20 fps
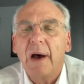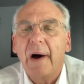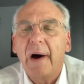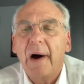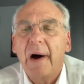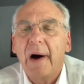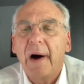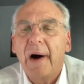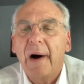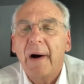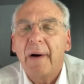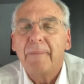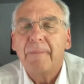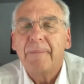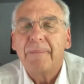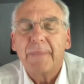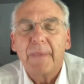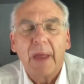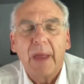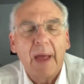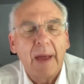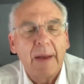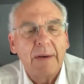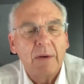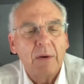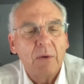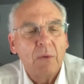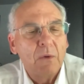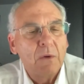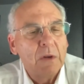
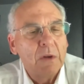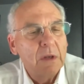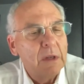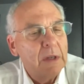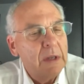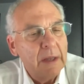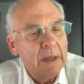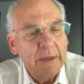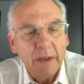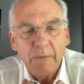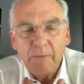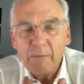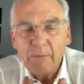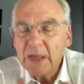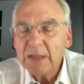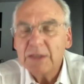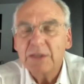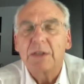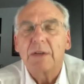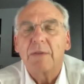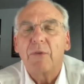and in the midst